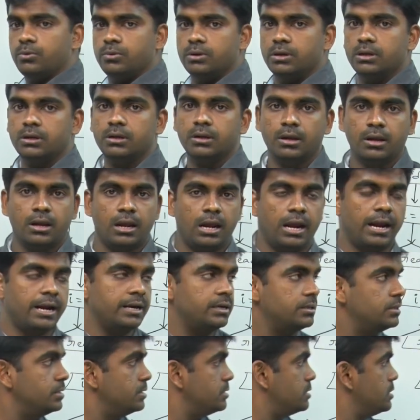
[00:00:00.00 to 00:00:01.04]
out
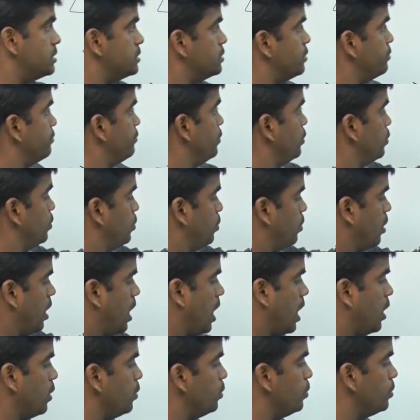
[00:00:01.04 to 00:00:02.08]
and this is the flow
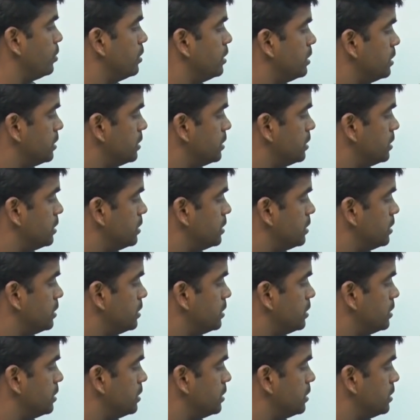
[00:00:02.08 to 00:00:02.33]
how